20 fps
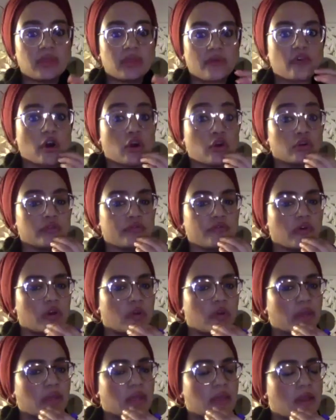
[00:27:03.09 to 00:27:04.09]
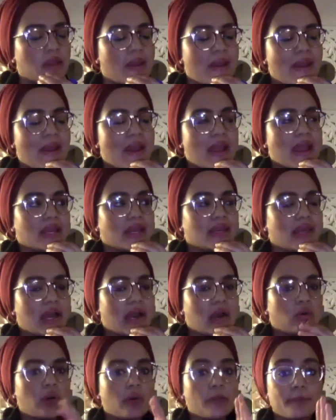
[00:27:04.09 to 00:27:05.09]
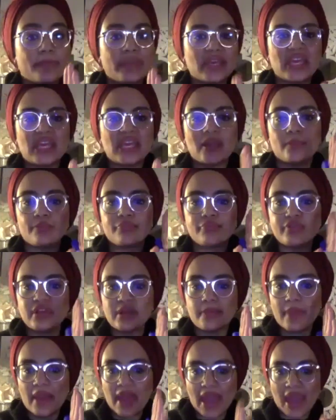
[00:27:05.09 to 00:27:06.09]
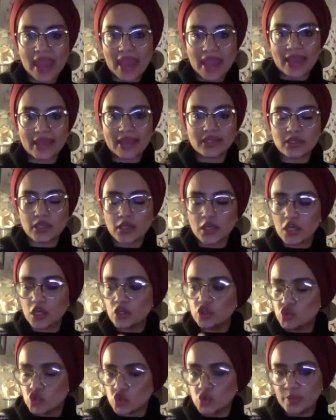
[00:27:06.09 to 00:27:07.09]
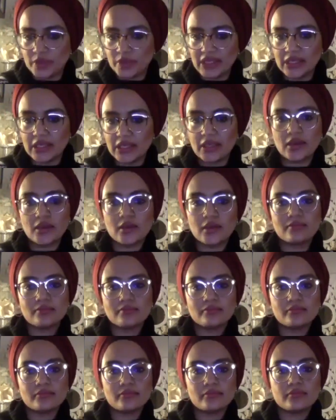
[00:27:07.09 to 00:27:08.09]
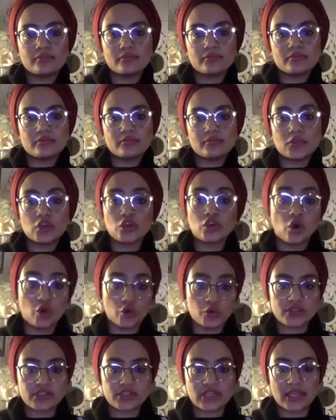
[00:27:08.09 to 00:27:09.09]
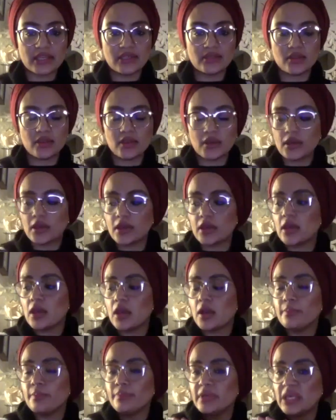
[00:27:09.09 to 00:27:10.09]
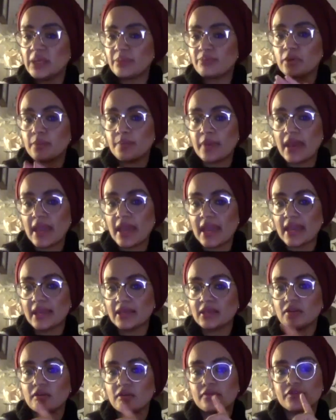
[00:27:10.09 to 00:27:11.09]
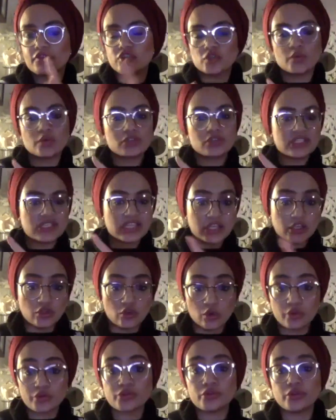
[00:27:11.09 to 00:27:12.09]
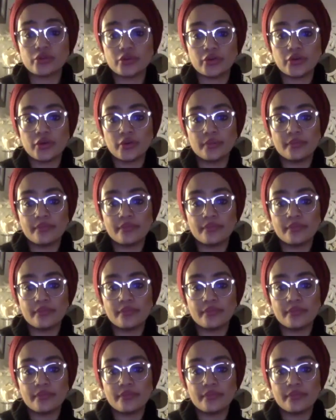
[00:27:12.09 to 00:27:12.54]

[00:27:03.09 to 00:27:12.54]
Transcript: that have got a good following. Now, be prepared to be ghosted. Be prepared for someone to say no to you,